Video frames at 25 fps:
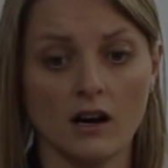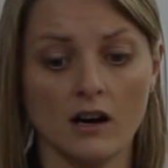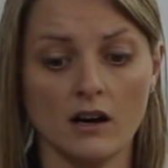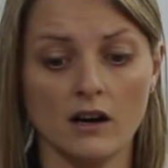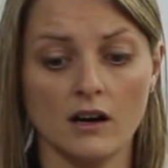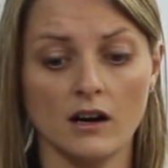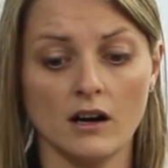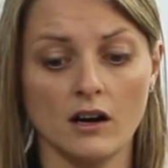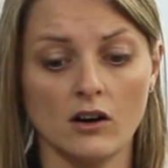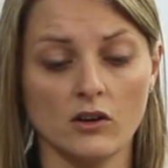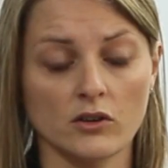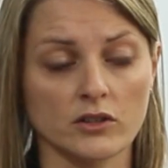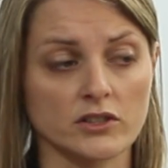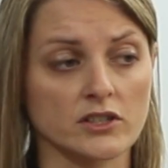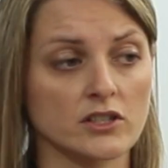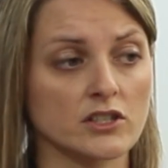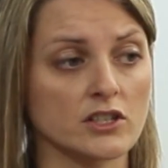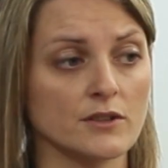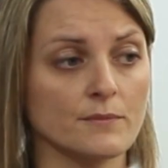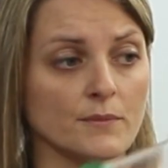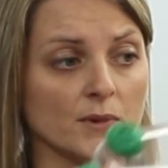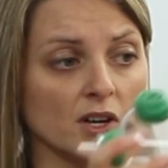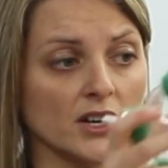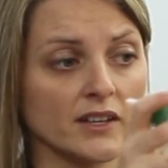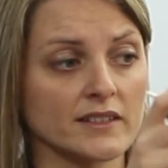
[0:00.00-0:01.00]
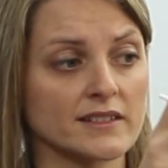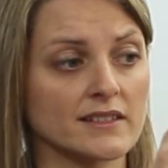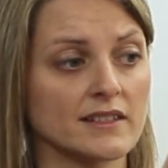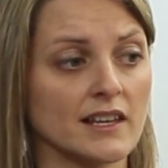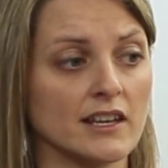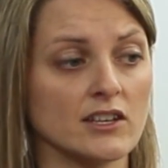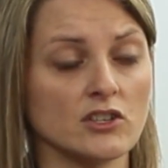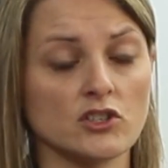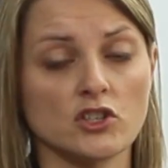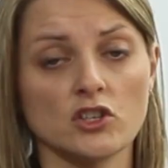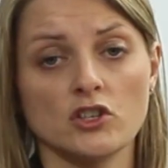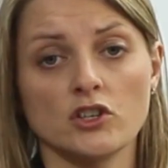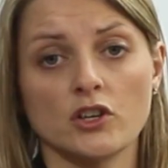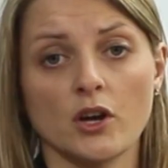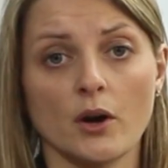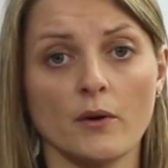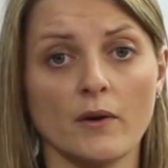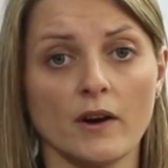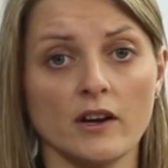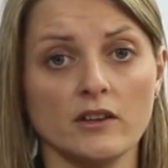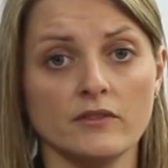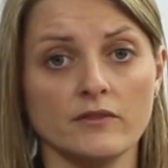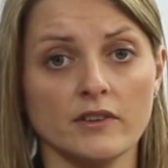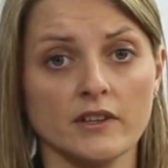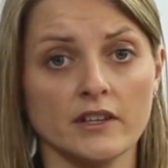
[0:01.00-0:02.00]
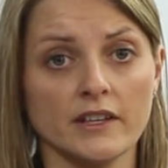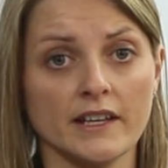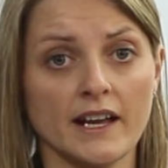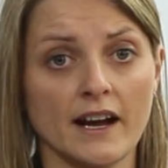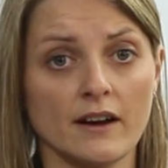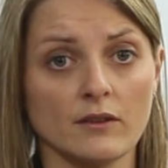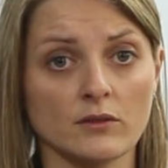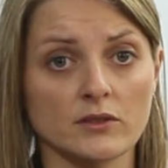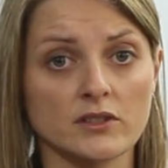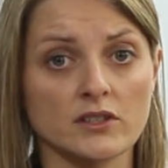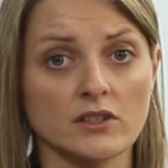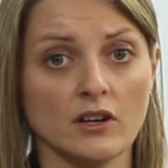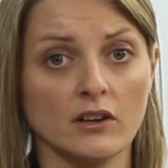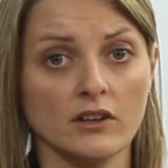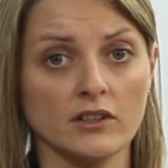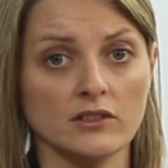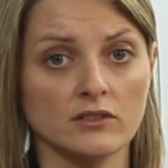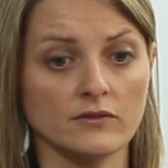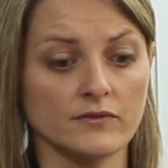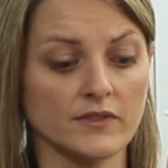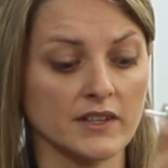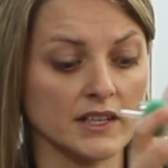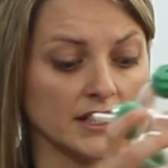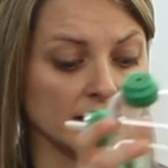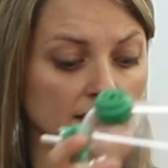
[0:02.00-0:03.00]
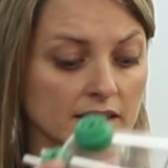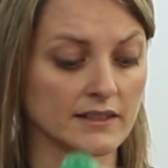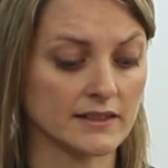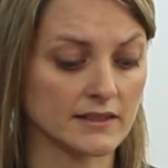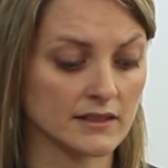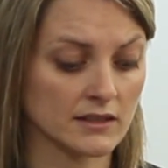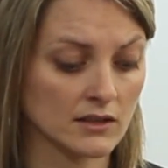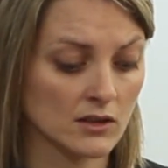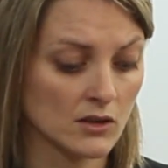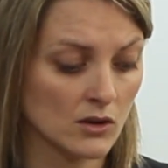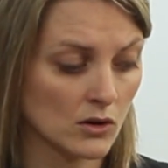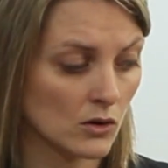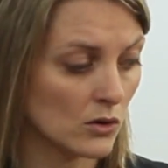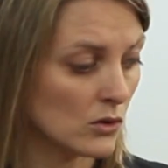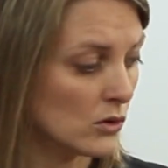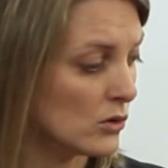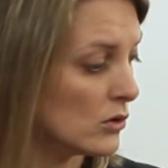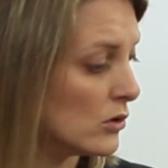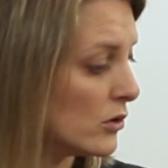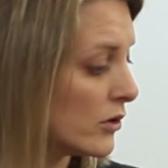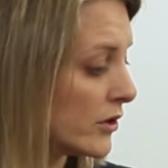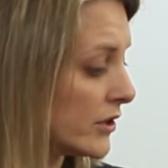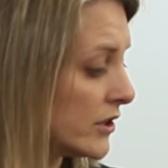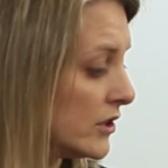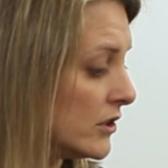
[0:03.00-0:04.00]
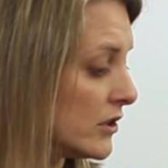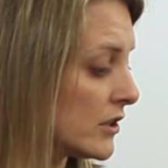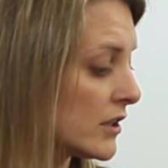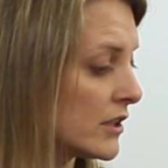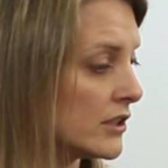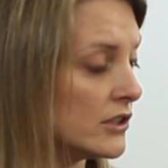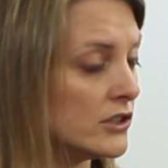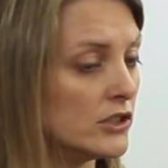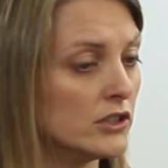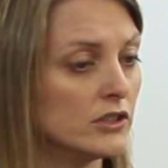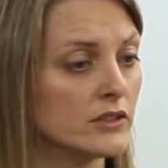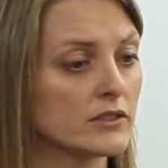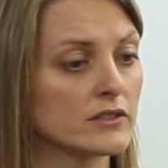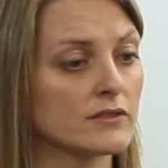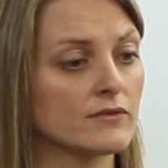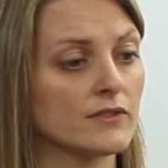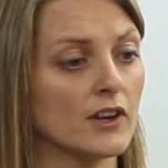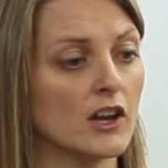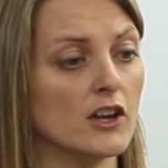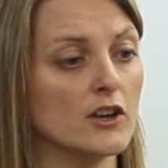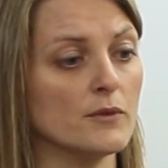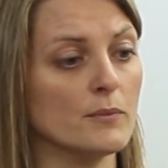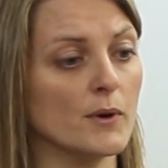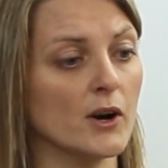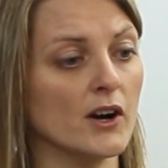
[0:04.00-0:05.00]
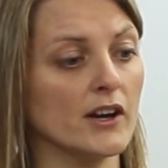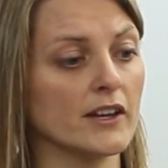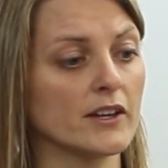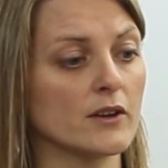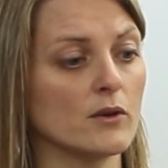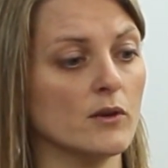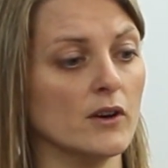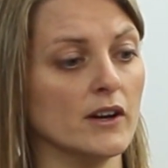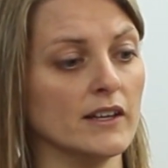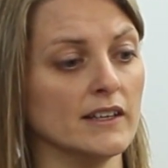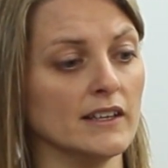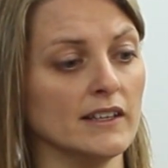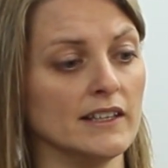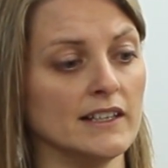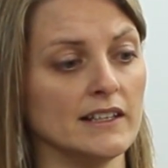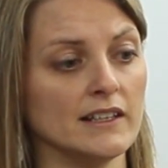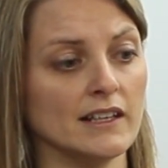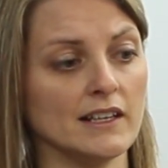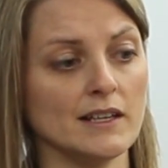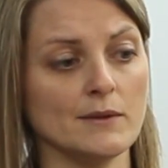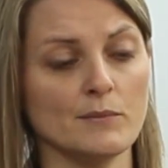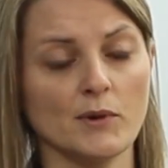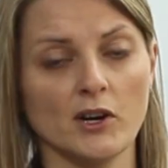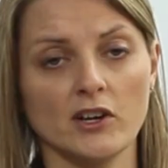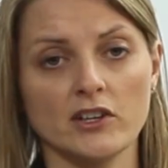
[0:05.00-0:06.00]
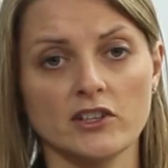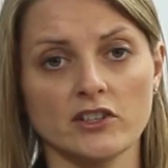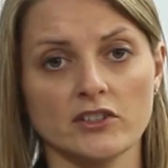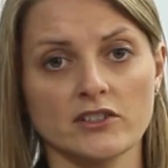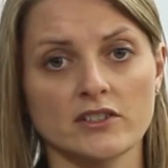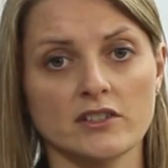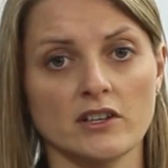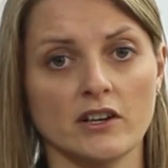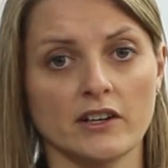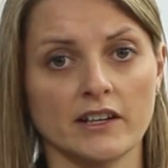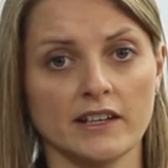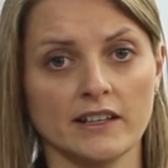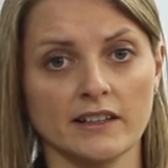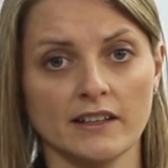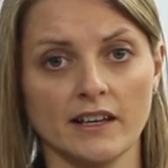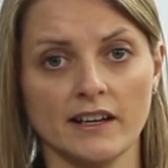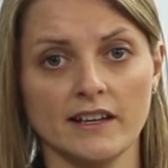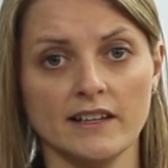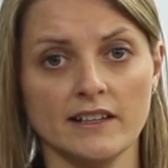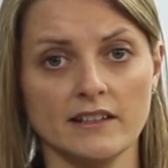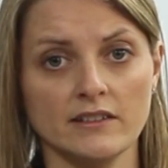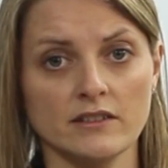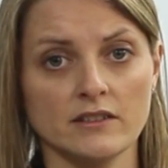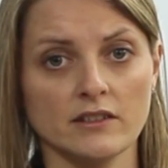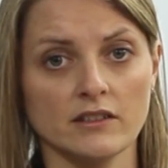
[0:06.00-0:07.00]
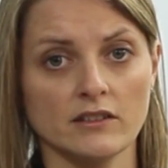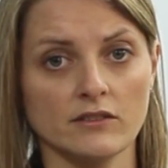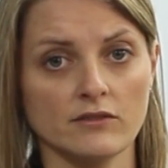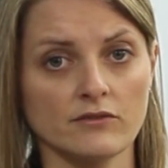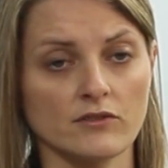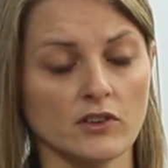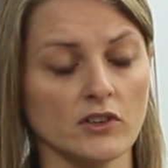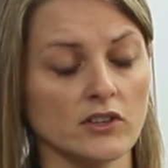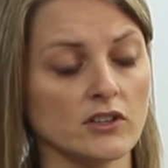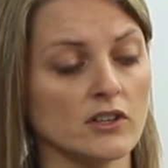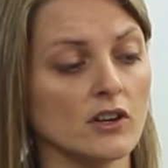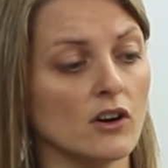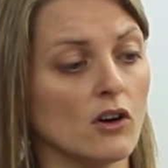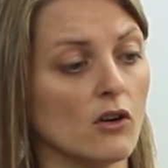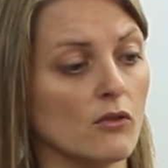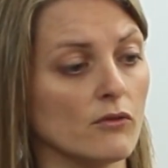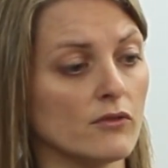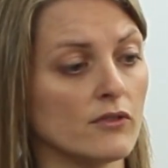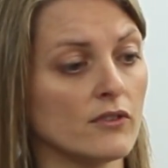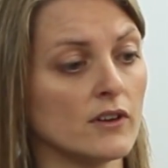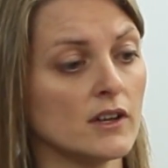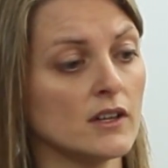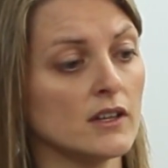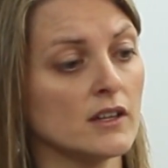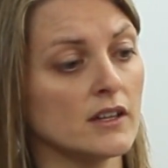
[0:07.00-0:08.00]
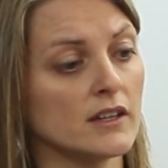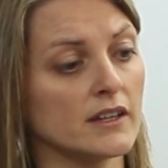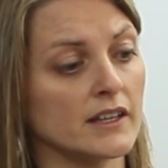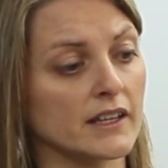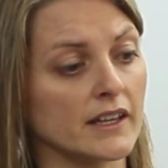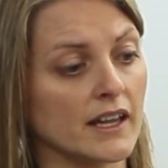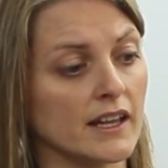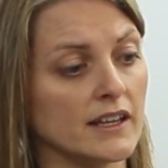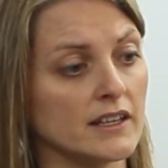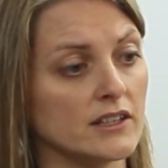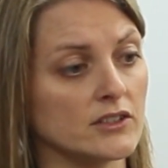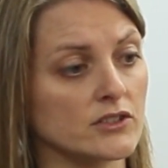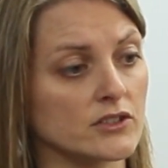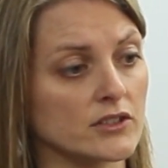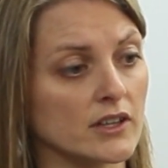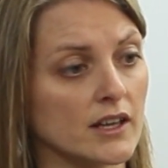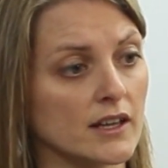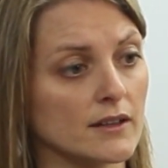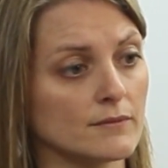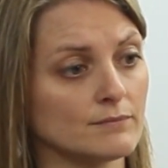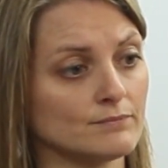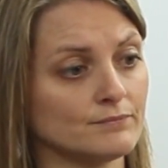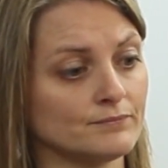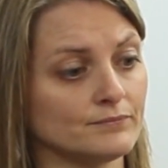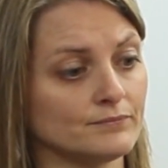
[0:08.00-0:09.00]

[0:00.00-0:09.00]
our oxygen masks then do go over the outside of these, or you can use flow-by quite neatly by just tucking that into the front of the cage there.